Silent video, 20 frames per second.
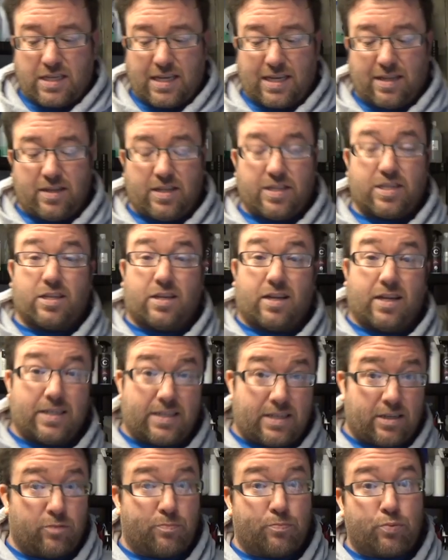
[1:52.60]
say that it's an
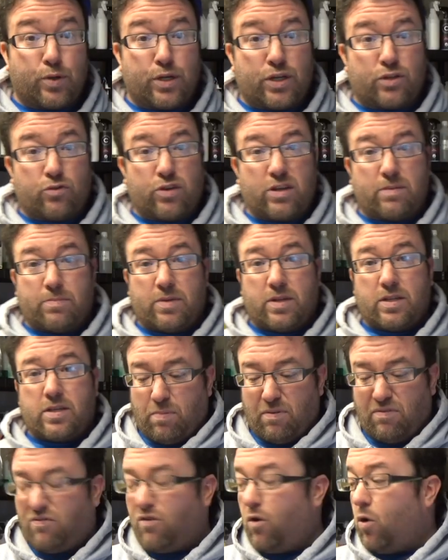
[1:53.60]
ideal pre-treatment
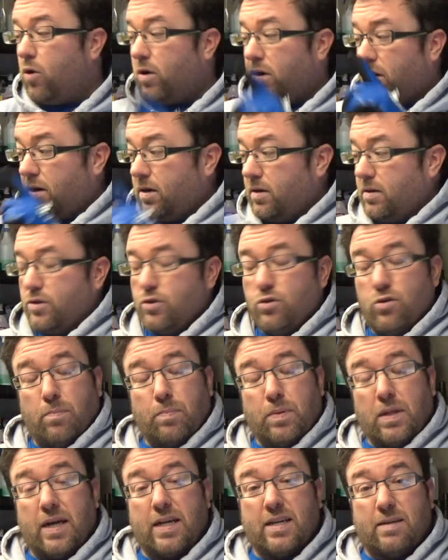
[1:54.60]
before you
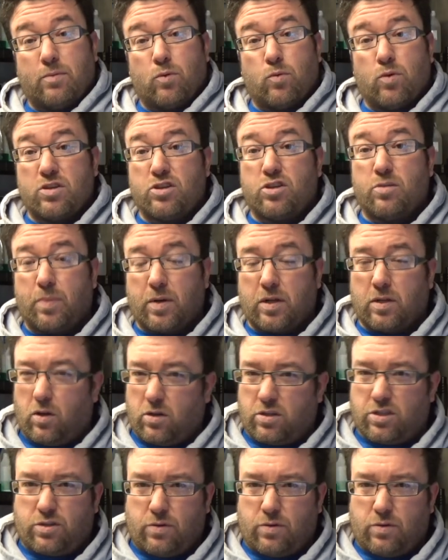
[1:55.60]
apply number one super gloss.